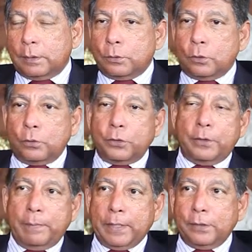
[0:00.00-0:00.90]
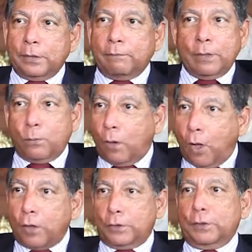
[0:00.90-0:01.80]
So just imagine if there
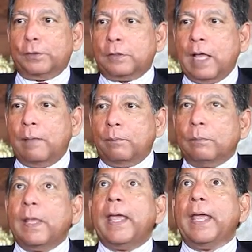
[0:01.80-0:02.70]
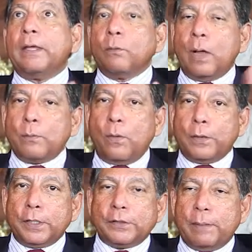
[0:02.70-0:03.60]
was some, hey, one
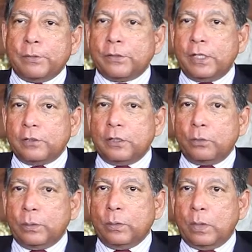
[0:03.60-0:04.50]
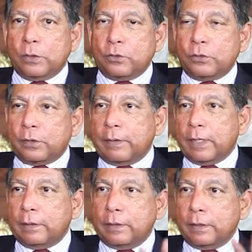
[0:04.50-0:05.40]
morning somebody says, you know, we want to
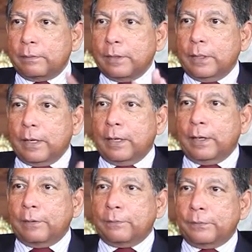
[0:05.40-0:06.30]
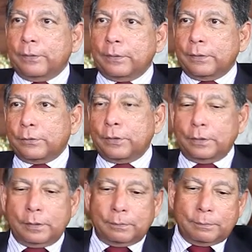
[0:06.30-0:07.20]
surrender and have a
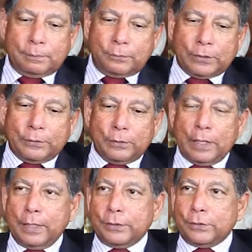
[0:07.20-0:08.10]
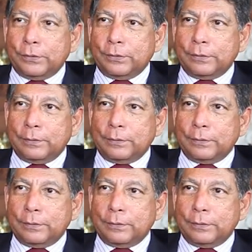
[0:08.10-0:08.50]
certain centralized